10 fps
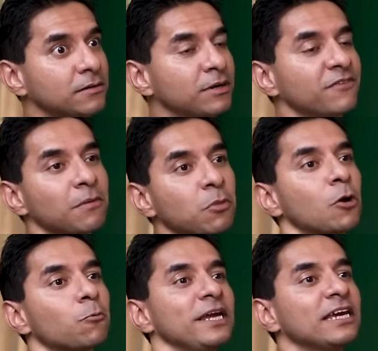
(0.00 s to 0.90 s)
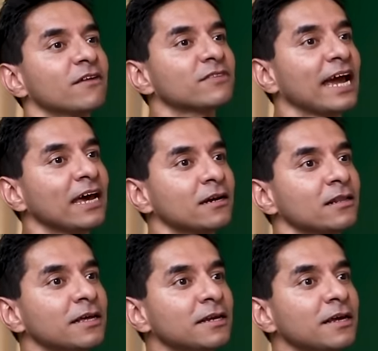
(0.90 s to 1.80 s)
But if I'm not weak enough to
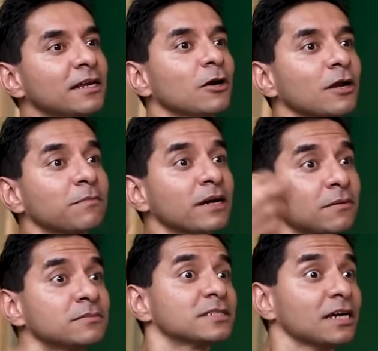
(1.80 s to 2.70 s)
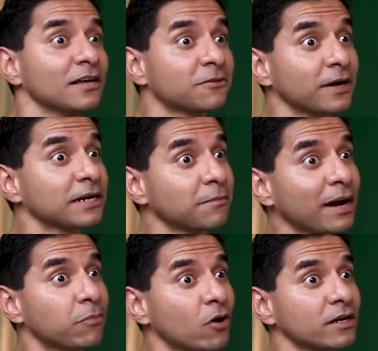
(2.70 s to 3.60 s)
handle it, now that becomes a threat in
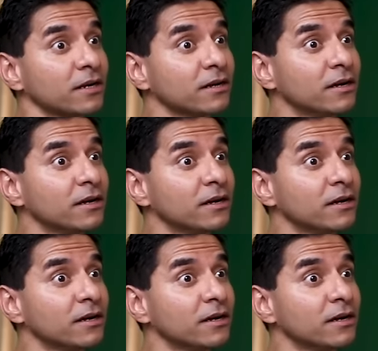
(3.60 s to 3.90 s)
my body.